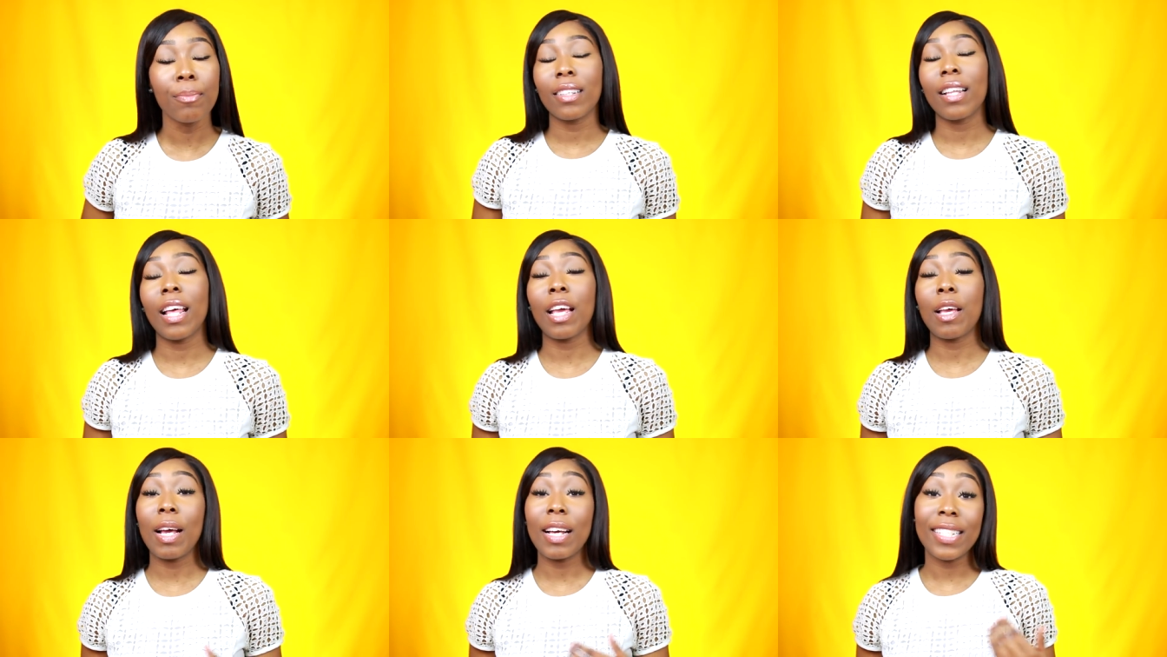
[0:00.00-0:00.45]

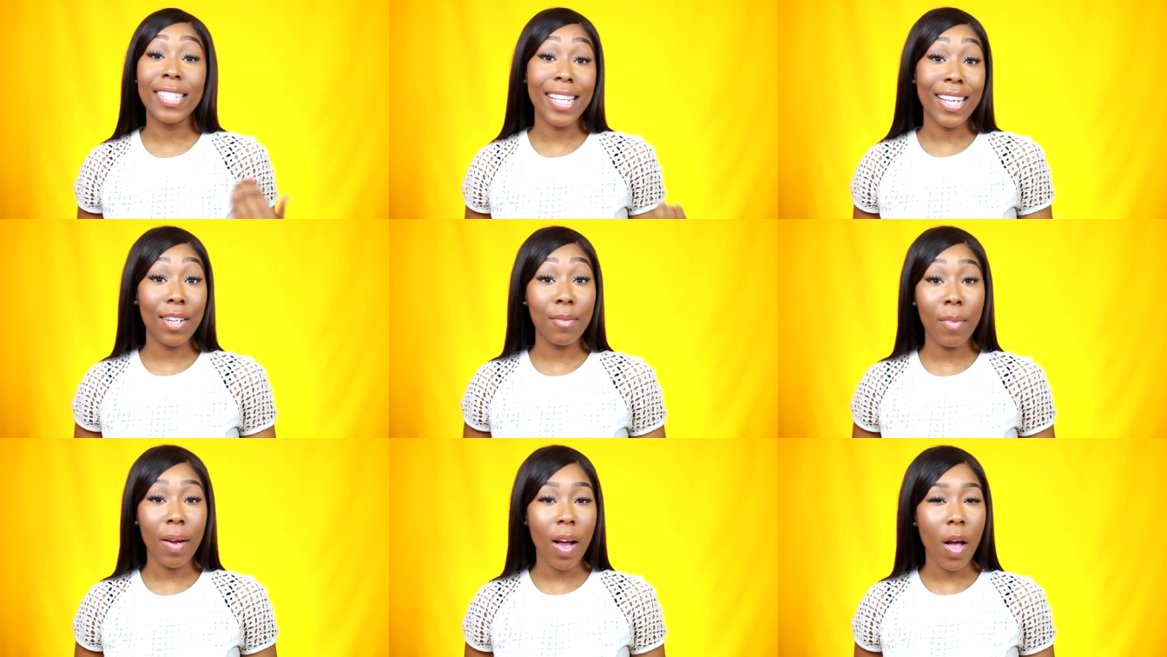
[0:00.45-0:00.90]
Like I
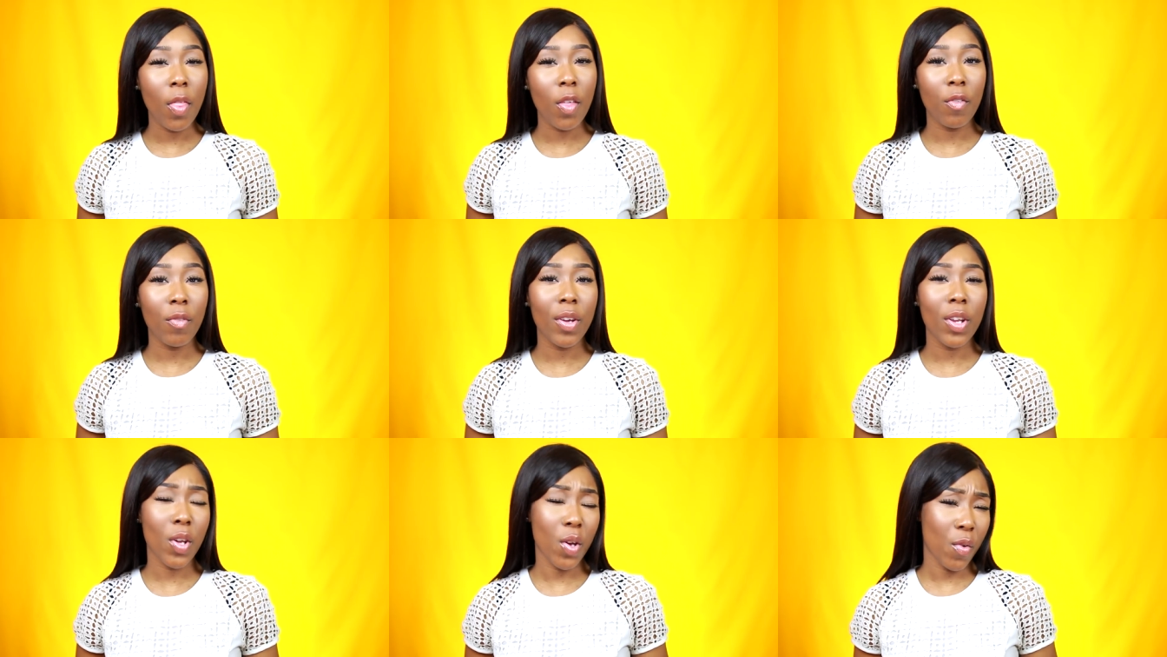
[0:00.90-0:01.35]
said in my
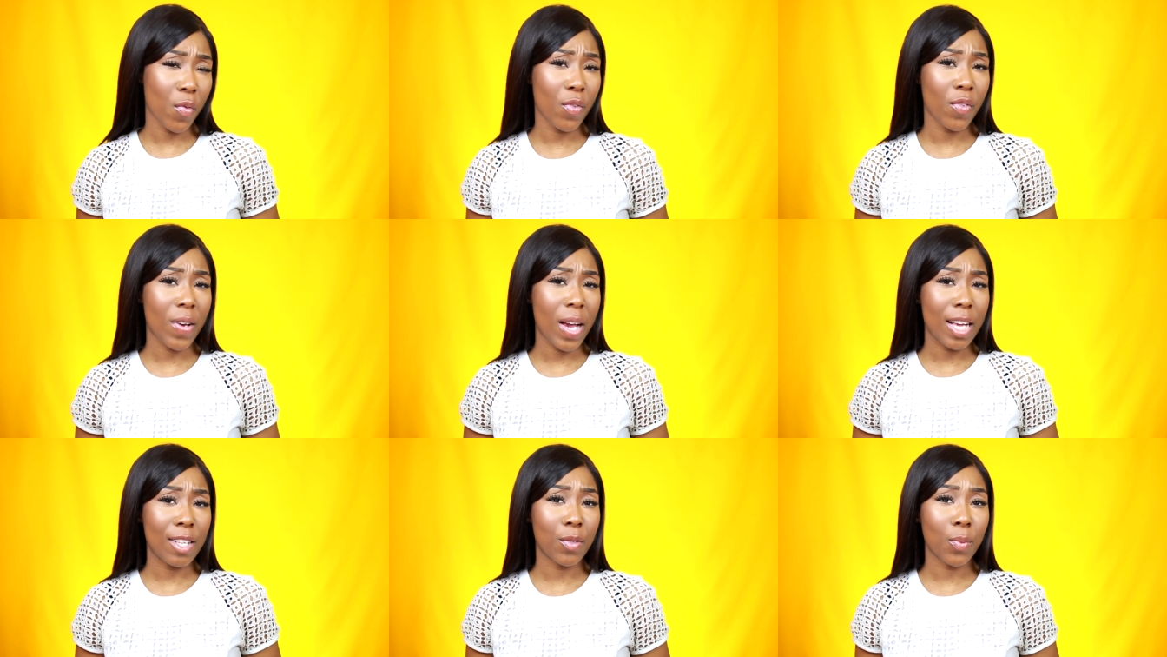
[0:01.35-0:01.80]
other video, if
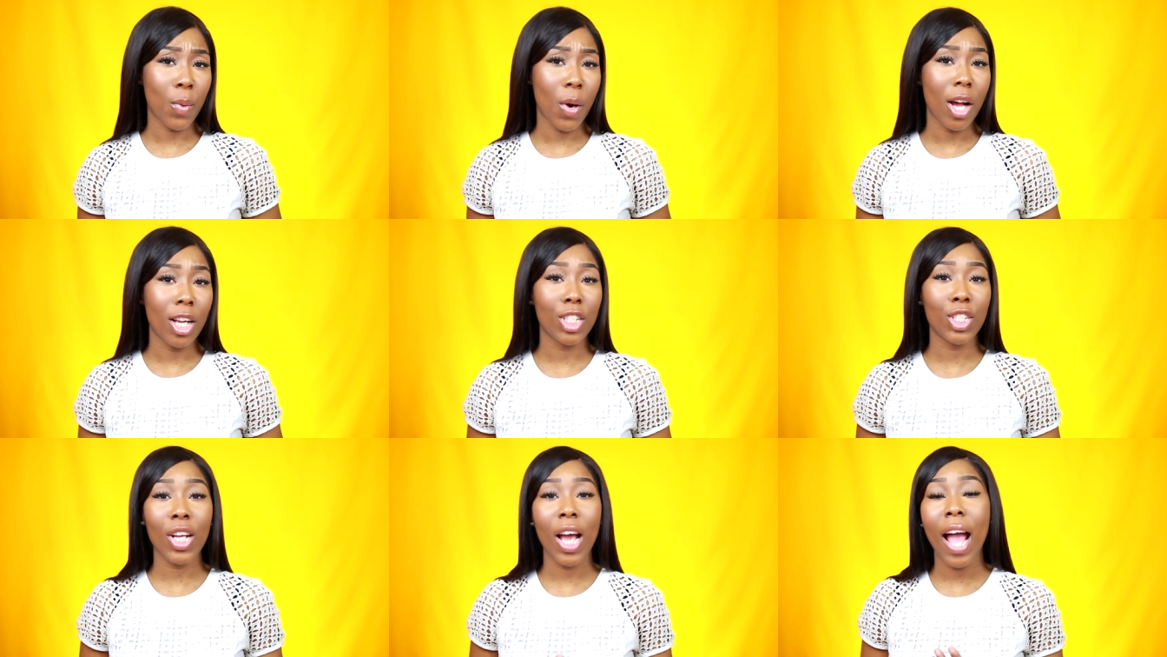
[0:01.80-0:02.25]
you guys
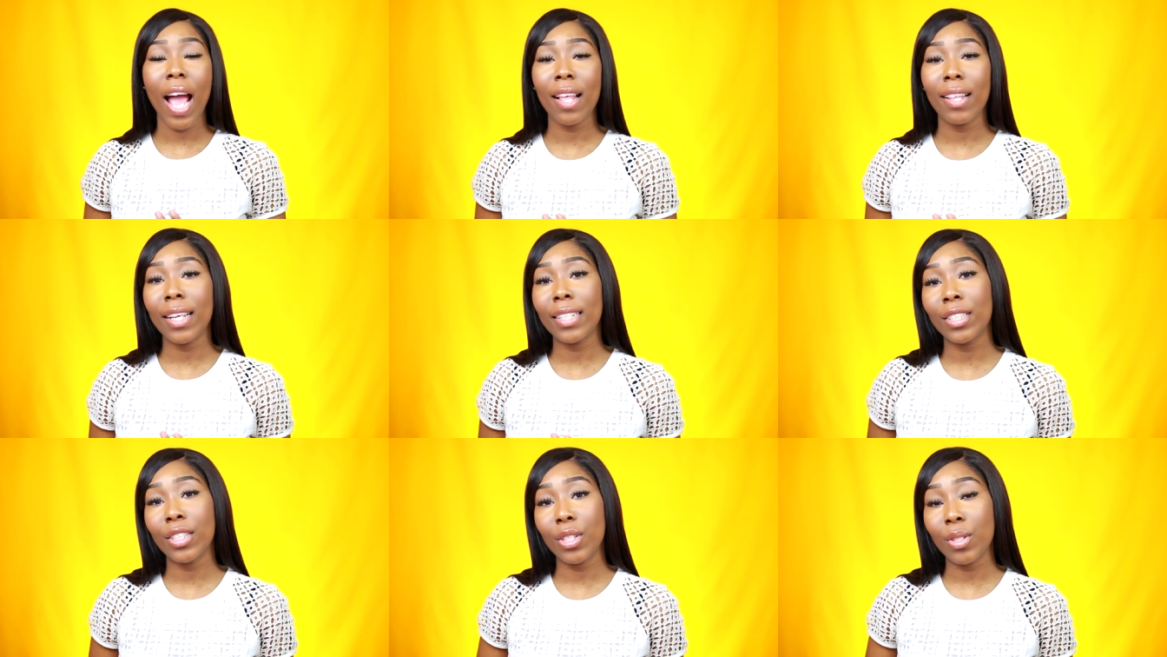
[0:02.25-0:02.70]
watched, I
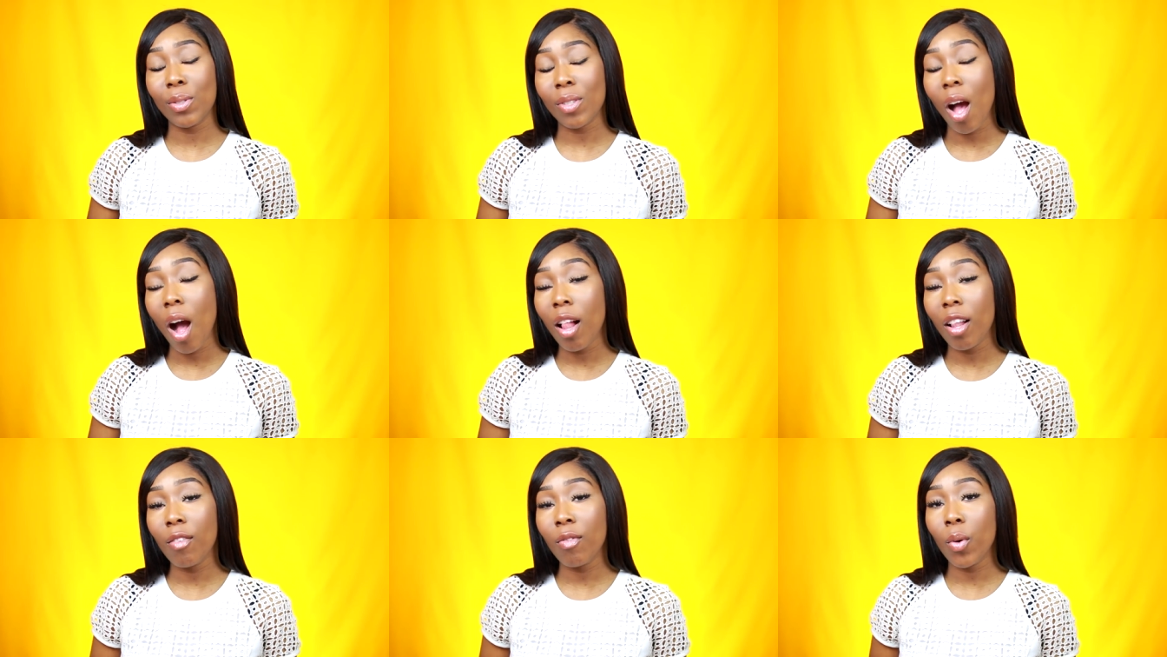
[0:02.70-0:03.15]
like to use
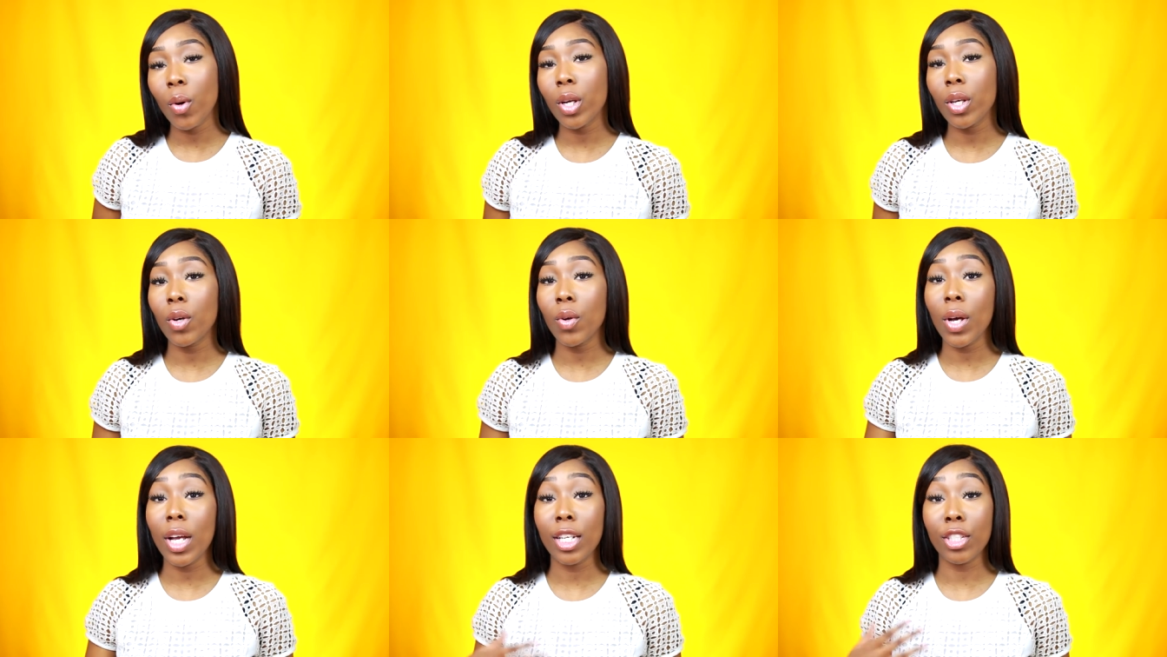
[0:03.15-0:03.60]
olive
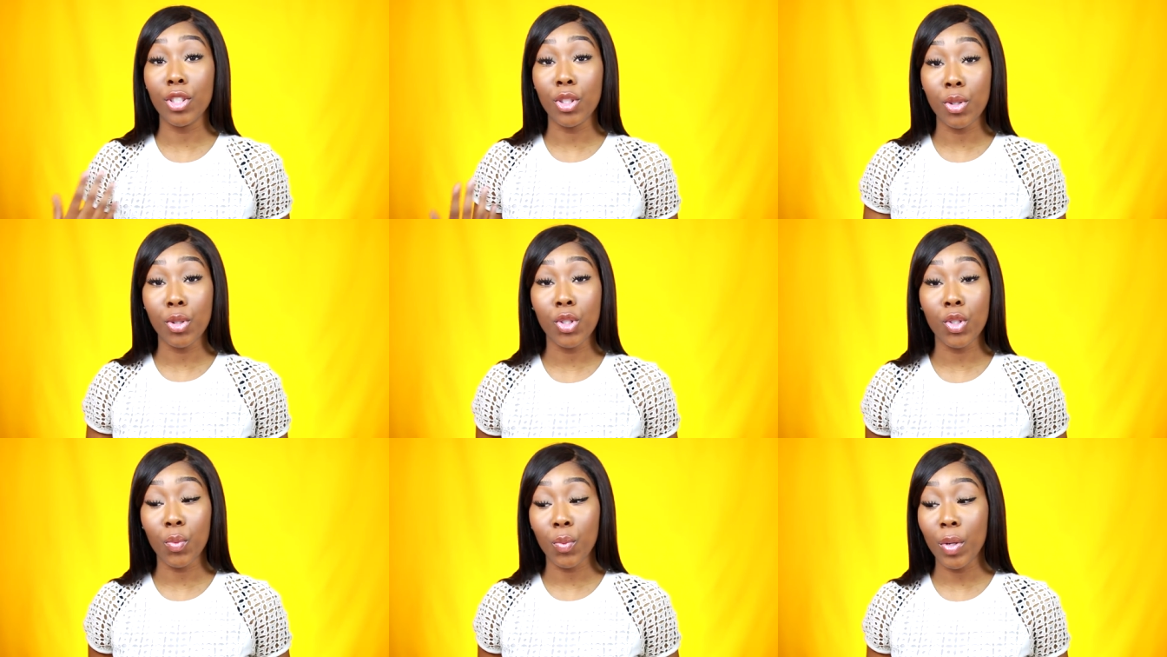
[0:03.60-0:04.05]
oil and
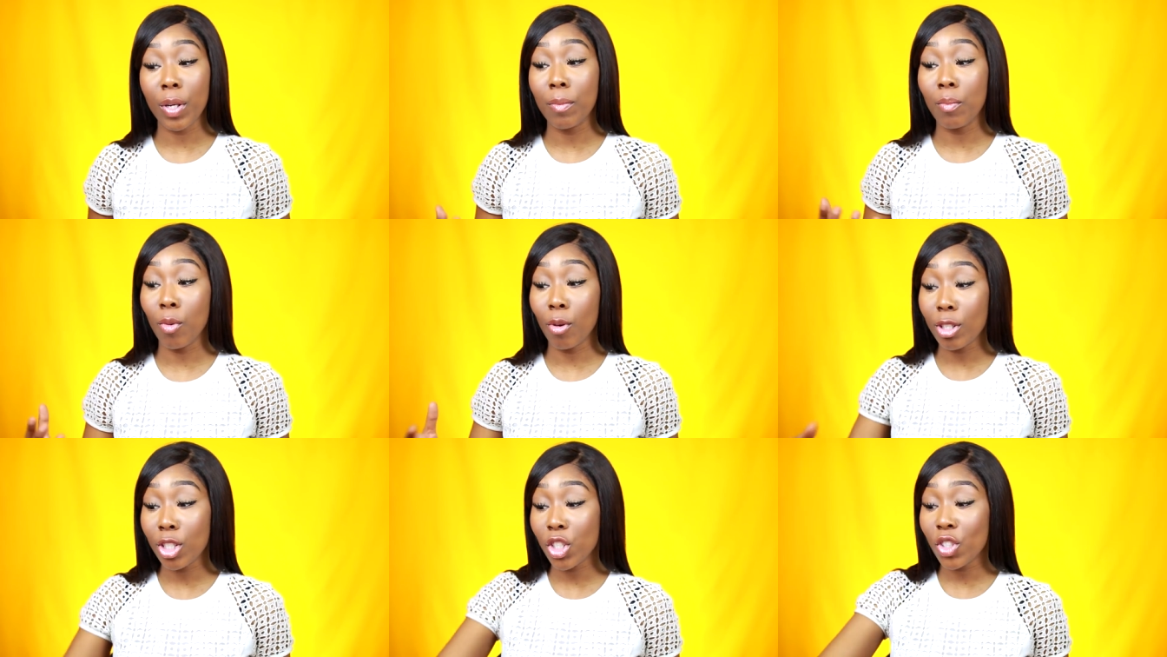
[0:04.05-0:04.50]
use
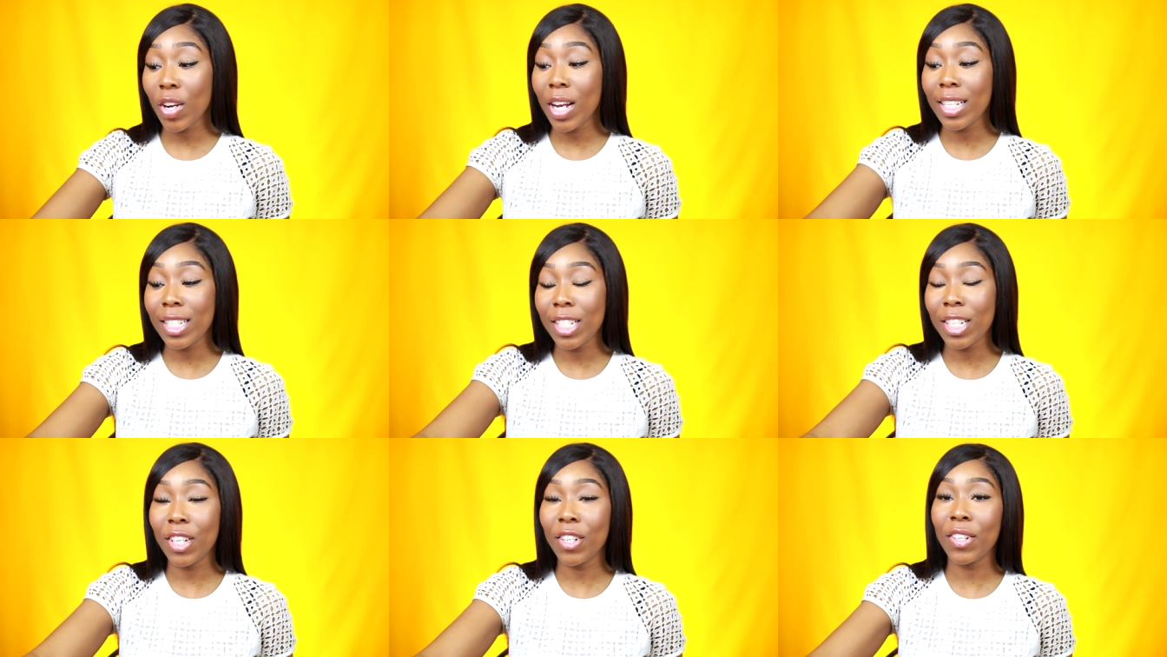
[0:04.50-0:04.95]
Eucerin
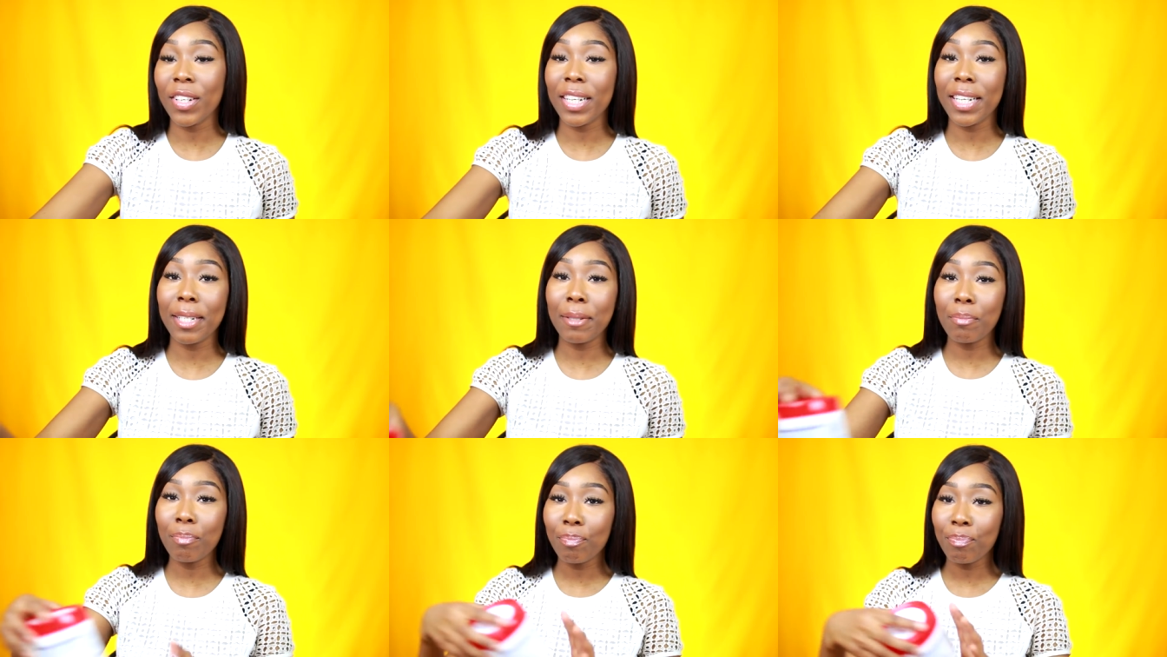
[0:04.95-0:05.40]
moisturizing
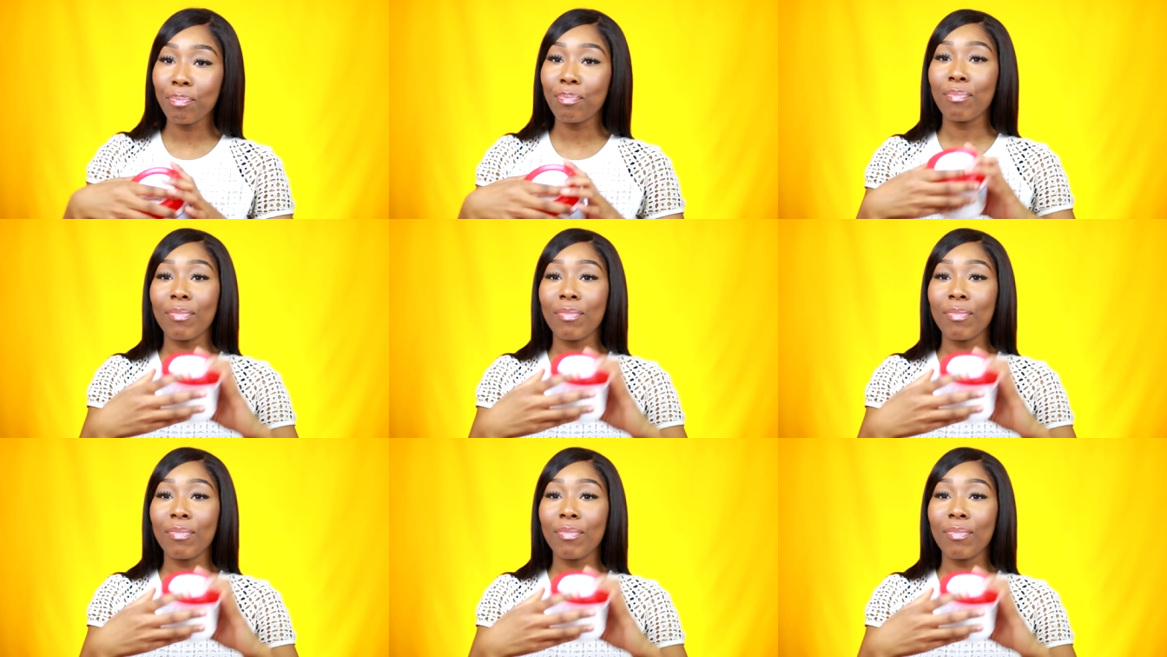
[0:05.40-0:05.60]
cream.